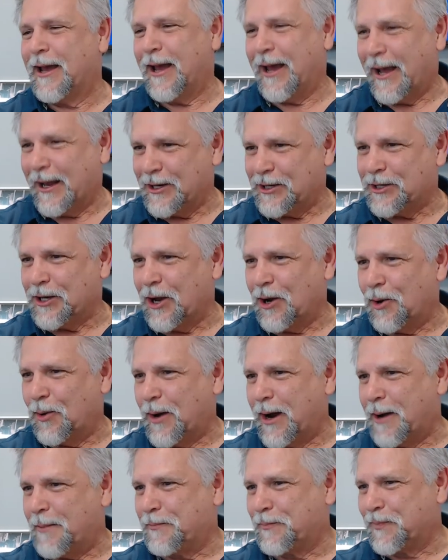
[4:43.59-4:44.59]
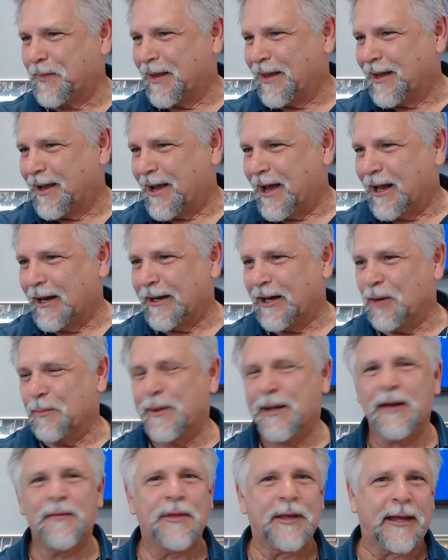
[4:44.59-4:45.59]
And so uh, a little
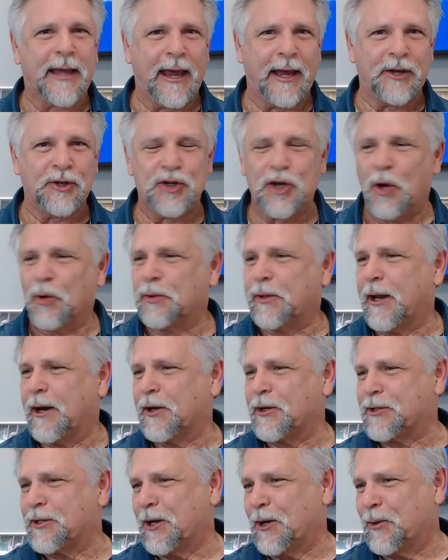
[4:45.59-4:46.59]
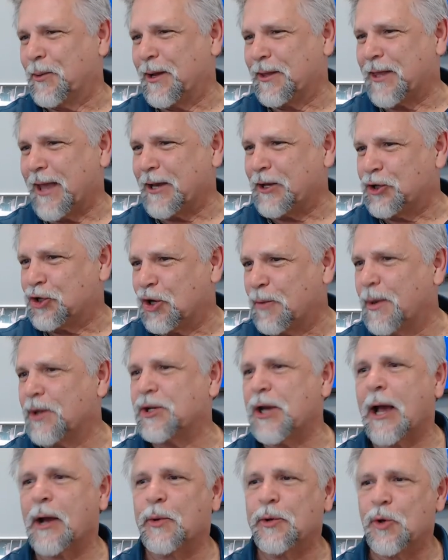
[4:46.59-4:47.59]
bit of the king joke there. So uh, thank you so
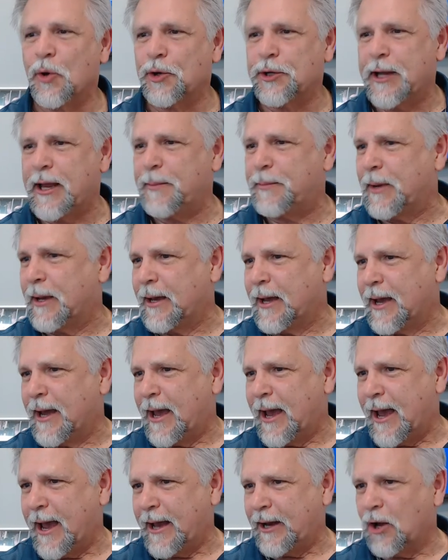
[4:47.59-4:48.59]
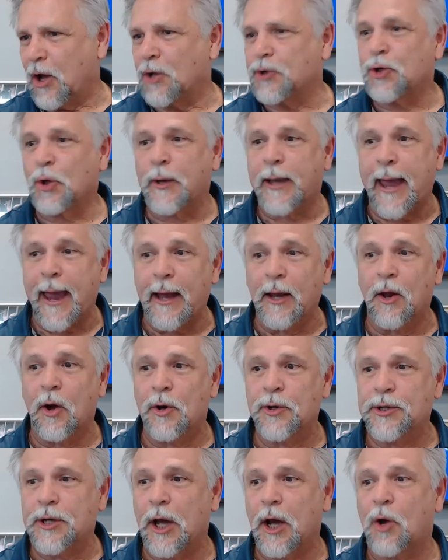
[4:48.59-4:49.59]
much, Ecuador Deep. And also
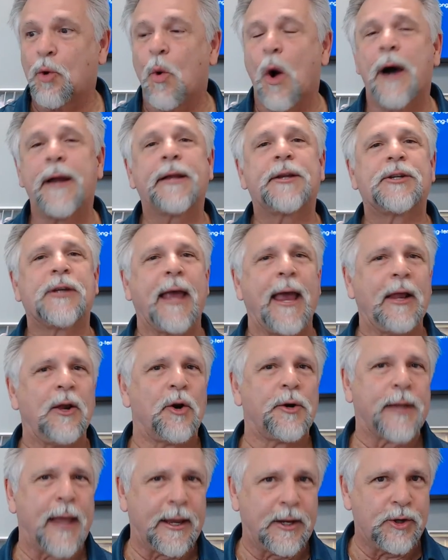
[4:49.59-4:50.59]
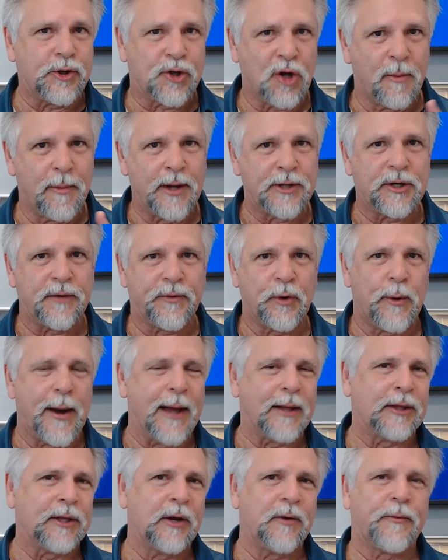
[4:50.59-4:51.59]
K-Lord's Aquatics. K-Lord, thank you so much if you're
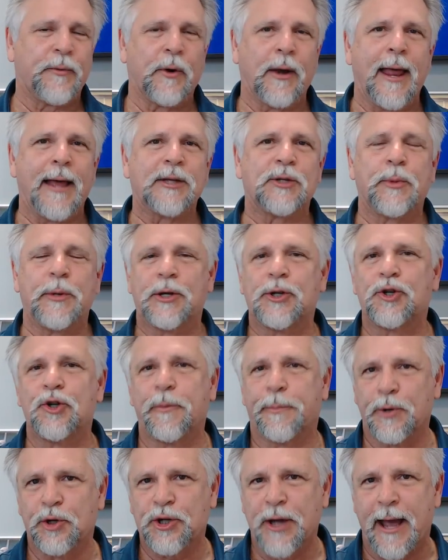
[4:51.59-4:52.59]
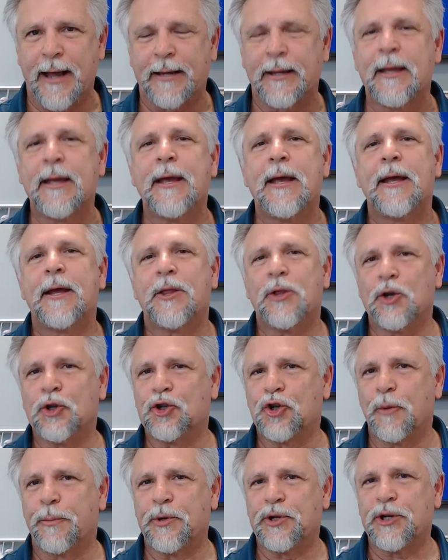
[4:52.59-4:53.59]
out there for last week's Super Chat. Those
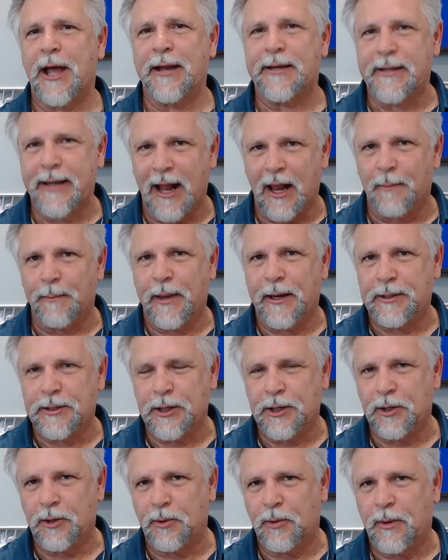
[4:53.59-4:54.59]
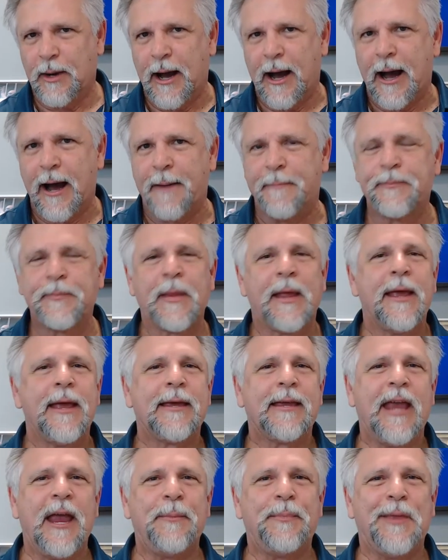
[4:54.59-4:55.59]
Super Chats helped me to uh,
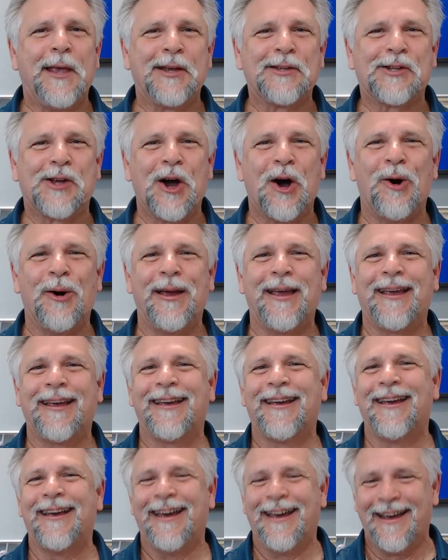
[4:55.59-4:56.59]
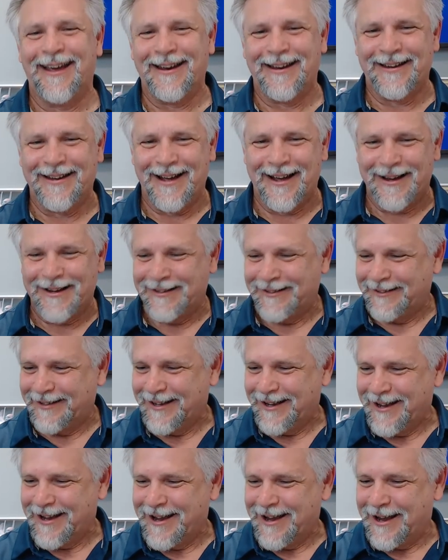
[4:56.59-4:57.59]
keep things going and, uh,
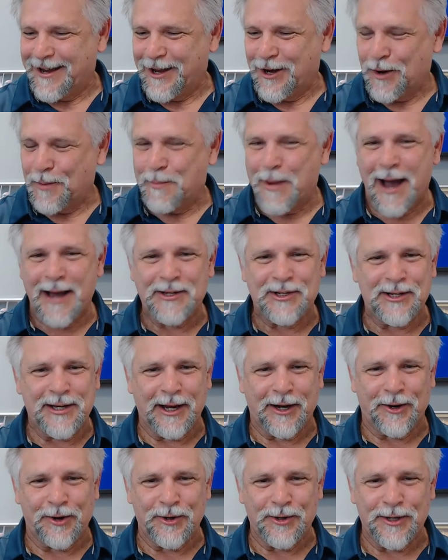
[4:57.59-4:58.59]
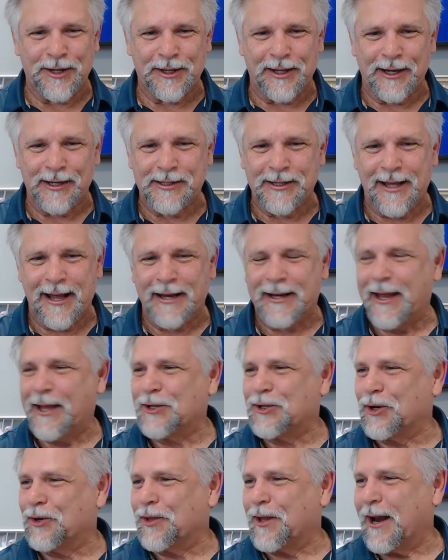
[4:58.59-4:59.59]
you know, buy stickers and things of that
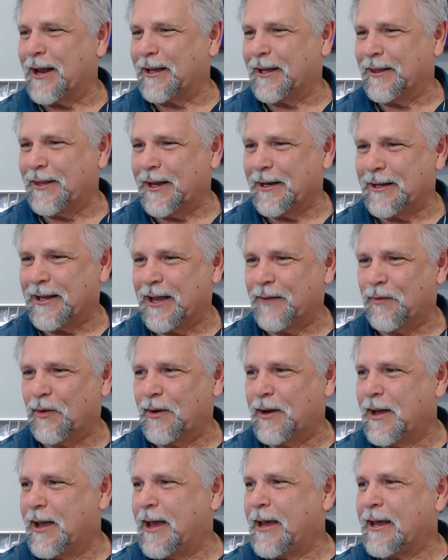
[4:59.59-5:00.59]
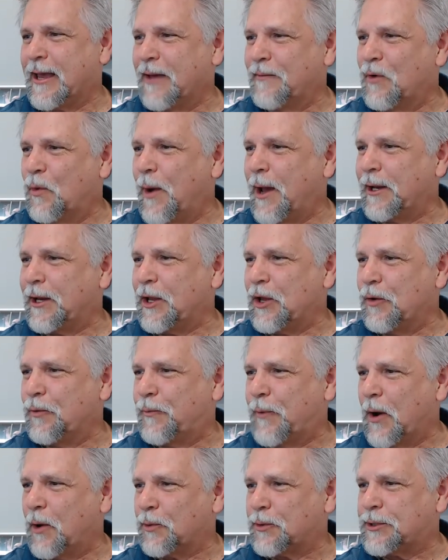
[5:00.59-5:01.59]
nature that I can then give, give away to you
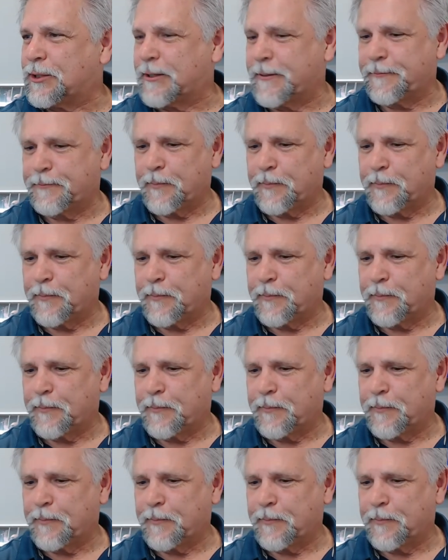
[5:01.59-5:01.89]
folks.